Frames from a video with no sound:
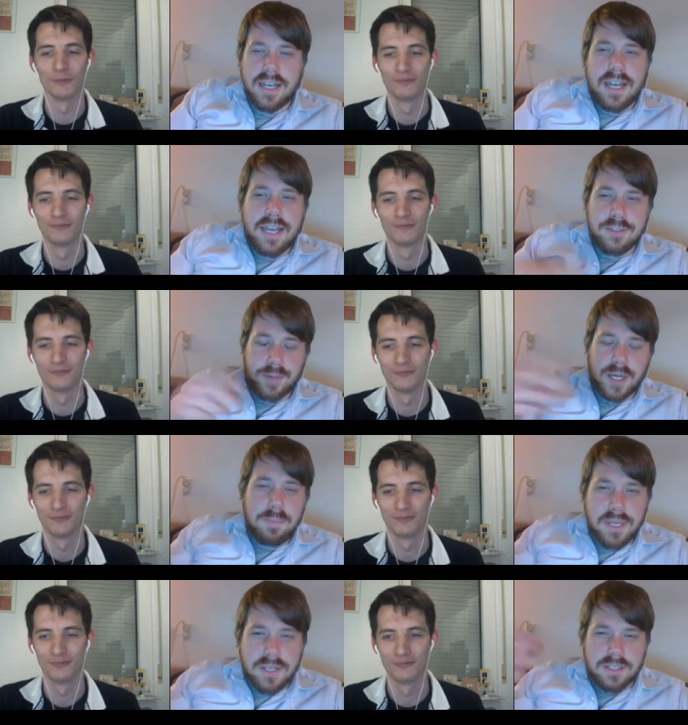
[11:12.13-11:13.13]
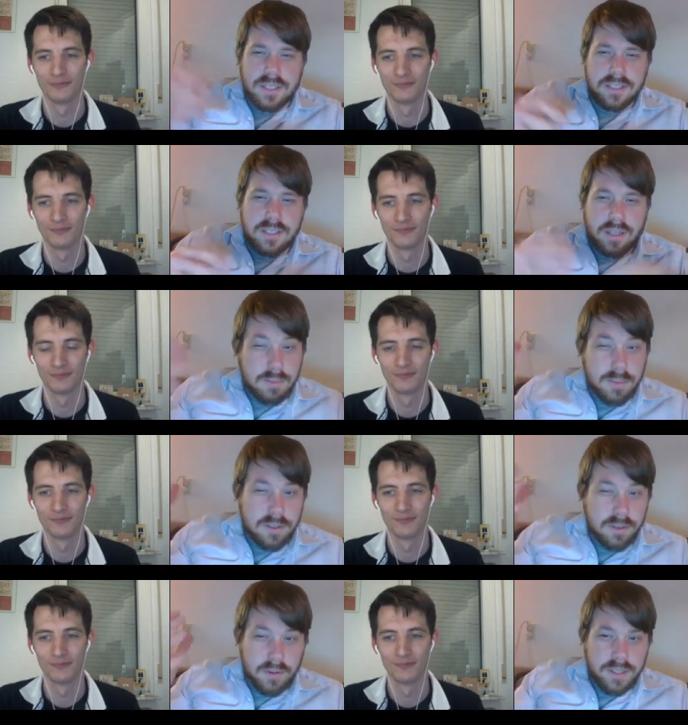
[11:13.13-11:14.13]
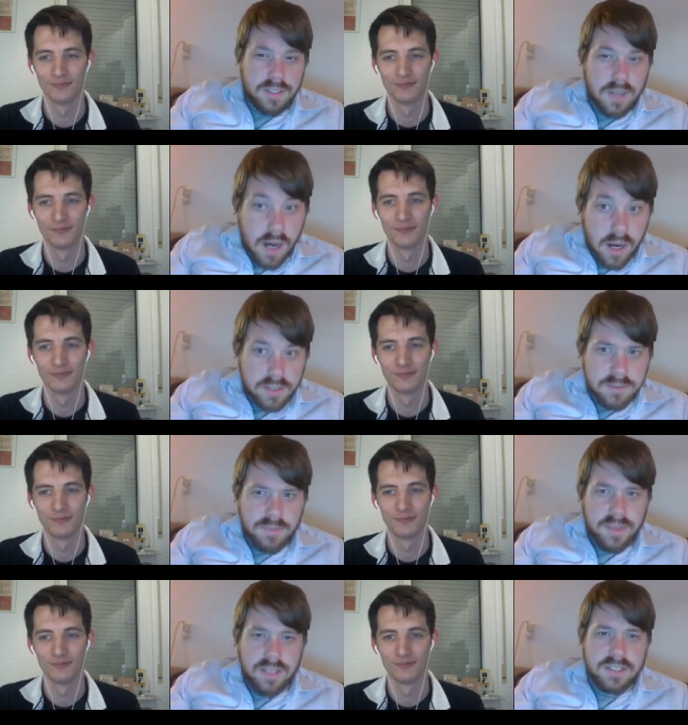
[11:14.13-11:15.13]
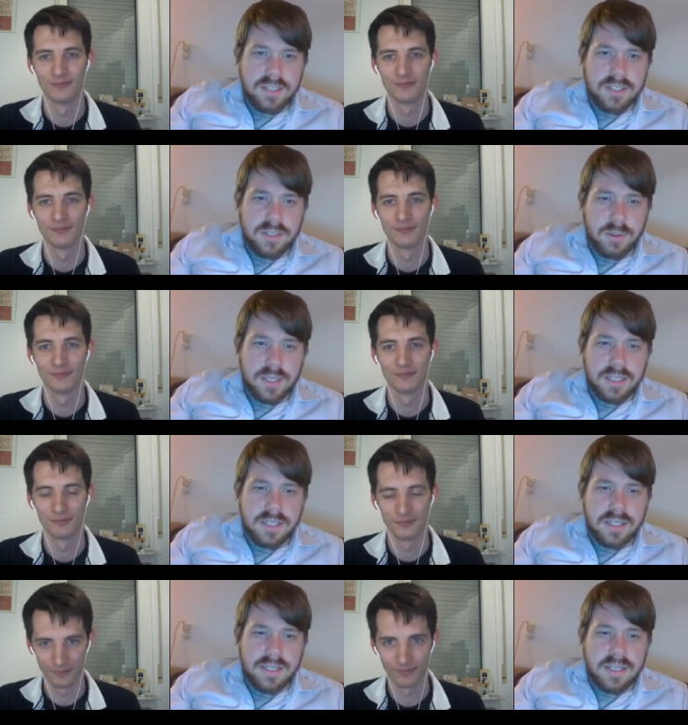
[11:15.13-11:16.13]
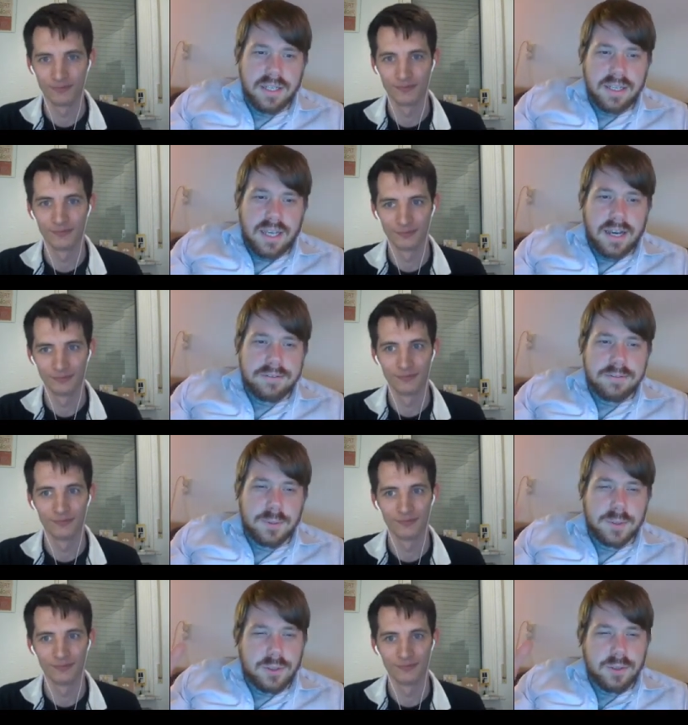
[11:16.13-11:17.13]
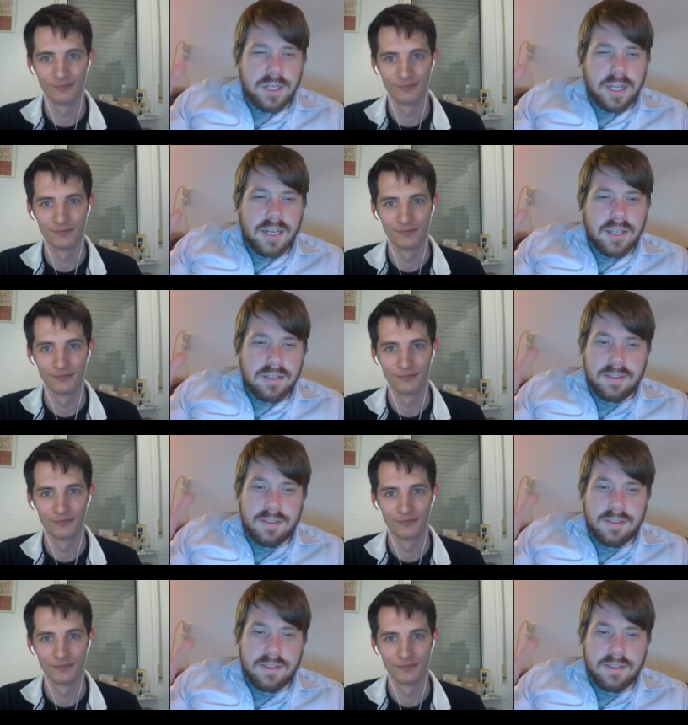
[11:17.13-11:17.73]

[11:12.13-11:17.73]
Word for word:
Speaker 1: like, it's great because he's talking about all these awesome things he's doing. And then afterwards you're like,